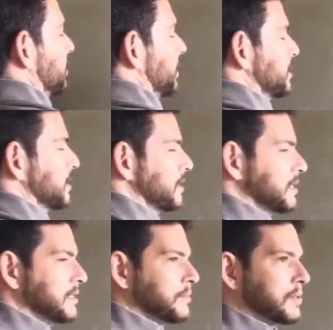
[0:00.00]
This
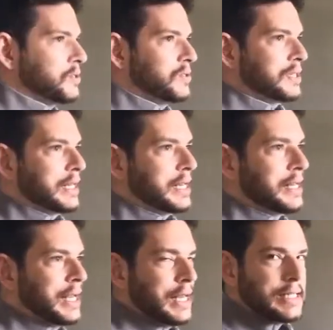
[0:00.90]
is the person who's going to
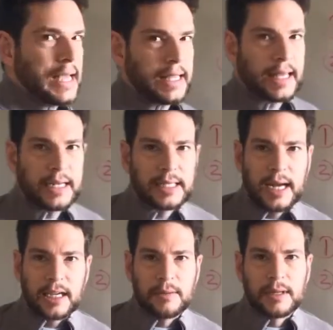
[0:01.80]
take that
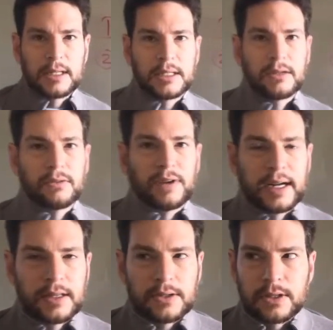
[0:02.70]
document,
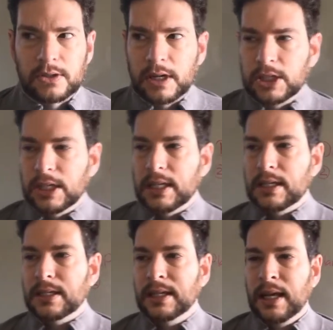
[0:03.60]
find those
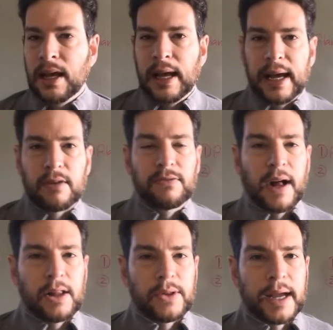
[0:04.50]
instructions, and
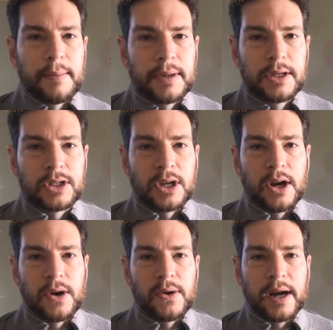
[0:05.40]
follow them.
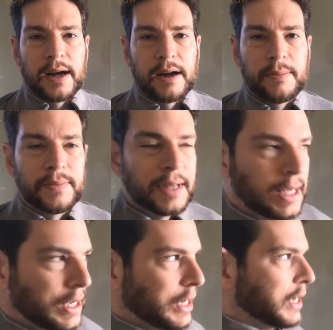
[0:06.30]
So
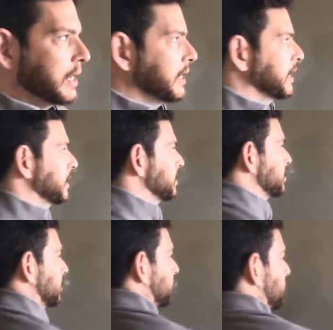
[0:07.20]
so